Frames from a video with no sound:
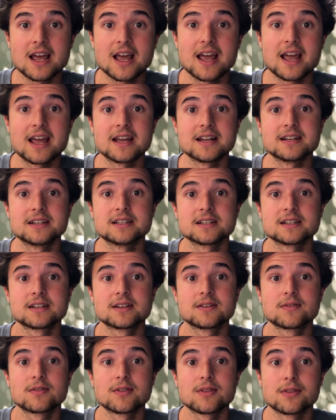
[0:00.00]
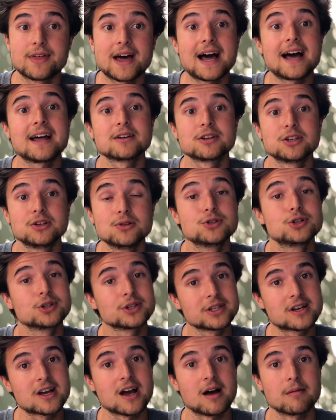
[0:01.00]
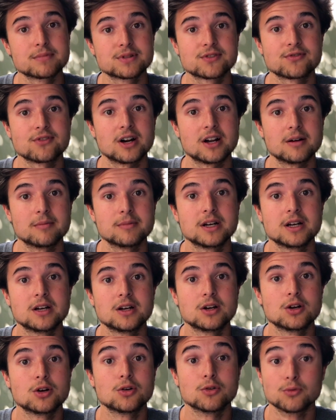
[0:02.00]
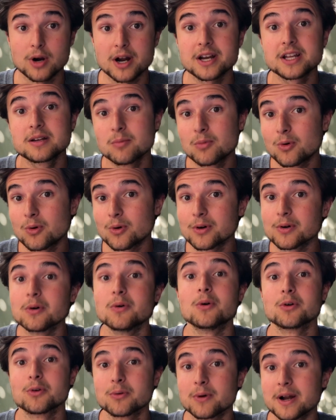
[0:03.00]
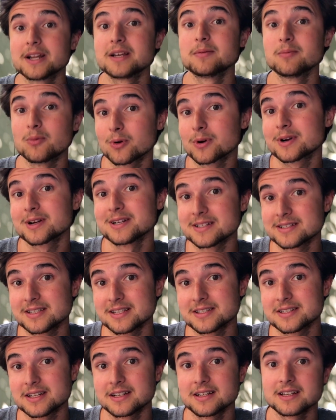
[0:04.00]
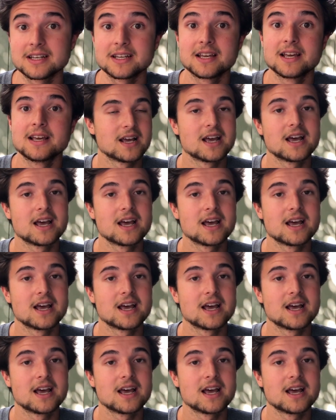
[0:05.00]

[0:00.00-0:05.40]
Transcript: And that usually comes from running more or running more consistently.